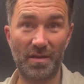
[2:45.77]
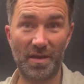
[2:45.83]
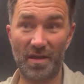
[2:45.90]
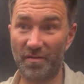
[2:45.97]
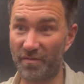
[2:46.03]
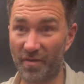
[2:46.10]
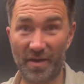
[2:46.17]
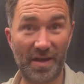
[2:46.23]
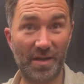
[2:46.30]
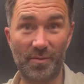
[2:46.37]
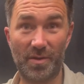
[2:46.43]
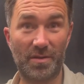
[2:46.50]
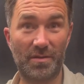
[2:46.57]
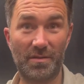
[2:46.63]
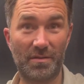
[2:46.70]
He'll fight
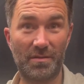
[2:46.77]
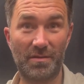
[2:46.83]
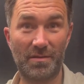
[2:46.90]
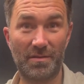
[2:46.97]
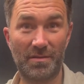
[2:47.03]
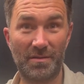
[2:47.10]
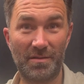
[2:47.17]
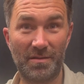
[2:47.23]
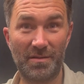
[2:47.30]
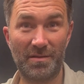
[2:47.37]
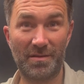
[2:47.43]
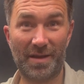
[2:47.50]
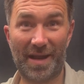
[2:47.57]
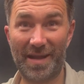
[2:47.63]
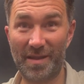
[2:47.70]
anyone.
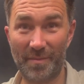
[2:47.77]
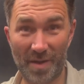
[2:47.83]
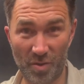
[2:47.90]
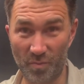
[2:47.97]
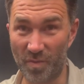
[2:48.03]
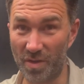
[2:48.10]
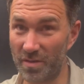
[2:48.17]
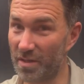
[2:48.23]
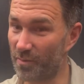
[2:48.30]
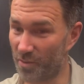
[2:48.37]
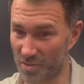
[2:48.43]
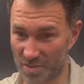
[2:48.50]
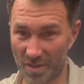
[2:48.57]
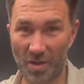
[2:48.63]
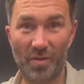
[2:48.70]
And at the moment, he
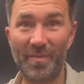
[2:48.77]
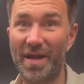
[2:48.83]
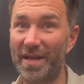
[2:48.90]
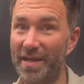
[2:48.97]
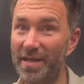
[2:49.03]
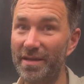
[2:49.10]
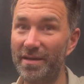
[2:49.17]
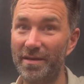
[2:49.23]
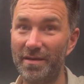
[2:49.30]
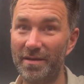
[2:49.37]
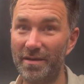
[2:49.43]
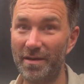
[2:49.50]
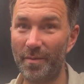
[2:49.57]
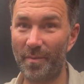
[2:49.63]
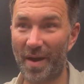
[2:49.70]
wants a lot of money,
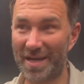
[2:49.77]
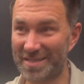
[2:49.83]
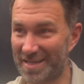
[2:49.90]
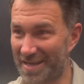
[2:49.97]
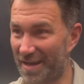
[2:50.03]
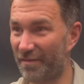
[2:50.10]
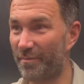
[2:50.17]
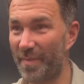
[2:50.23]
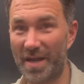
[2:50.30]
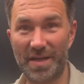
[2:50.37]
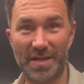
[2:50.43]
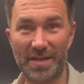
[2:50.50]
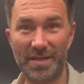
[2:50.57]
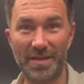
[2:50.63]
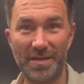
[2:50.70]
but it's enough
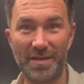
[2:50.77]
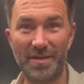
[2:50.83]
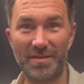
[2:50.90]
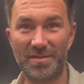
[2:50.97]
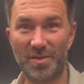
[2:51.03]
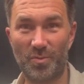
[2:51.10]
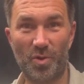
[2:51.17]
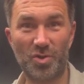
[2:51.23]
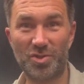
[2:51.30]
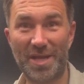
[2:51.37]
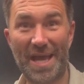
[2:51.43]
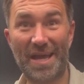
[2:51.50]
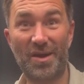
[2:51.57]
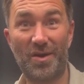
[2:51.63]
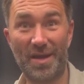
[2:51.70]
money to watch
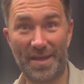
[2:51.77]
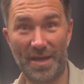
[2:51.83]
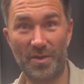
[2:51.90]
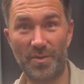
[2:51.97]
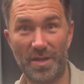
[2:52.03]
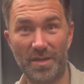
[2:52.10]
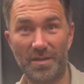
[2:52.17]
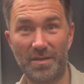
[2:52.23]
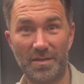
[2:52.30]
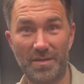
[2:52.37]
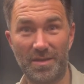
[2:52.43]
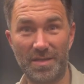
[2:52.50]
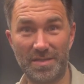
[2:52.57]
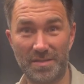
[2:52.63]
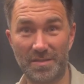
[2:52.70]
that guy go in.
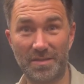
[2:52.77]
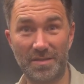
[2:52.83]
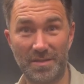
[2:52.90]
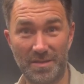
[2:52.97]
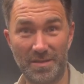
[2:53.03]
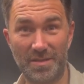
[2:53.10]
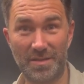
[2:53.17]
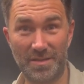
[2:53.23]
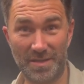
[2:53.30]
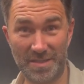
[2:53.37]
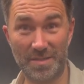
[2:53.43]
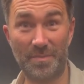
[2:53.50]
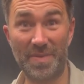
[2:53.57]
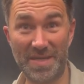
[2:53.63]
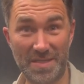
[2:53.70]
He's
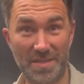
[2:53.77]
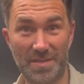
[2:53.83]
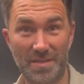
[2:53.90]
a beast.